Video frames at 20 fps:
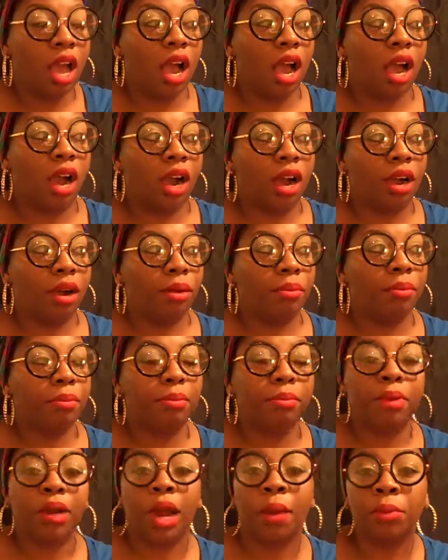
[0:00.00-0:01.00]

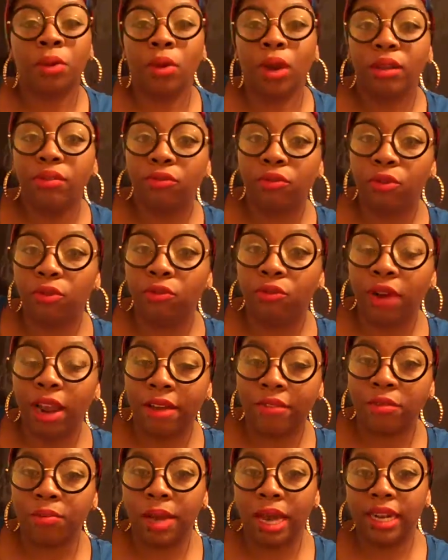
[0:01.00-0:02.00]
But I'm grateful for
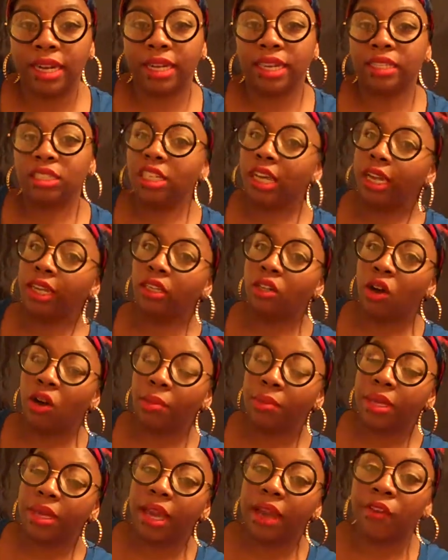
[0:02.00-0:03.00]
everybody that checked
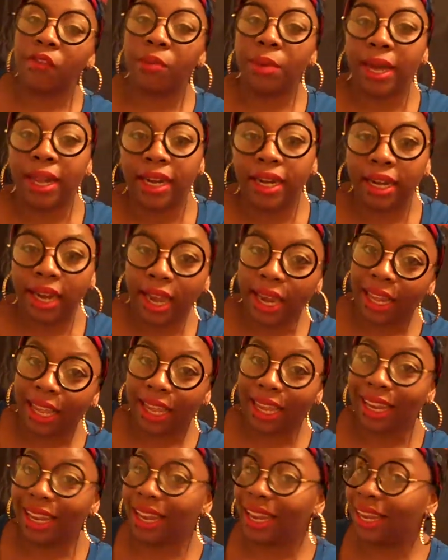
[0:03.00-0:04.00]
on me, everybody
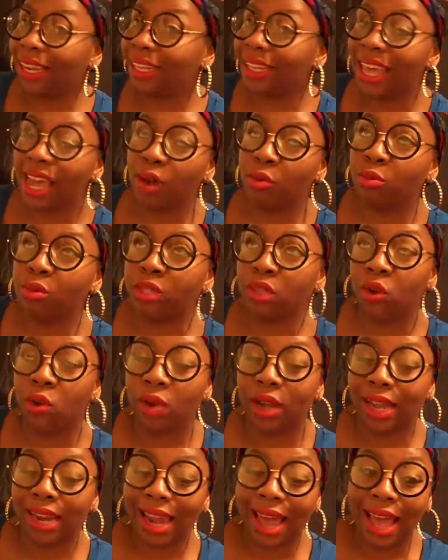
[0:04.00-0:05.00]
that was
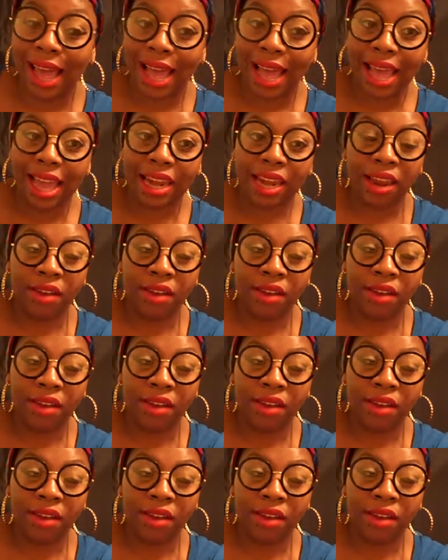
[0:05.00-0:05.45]
on Glide,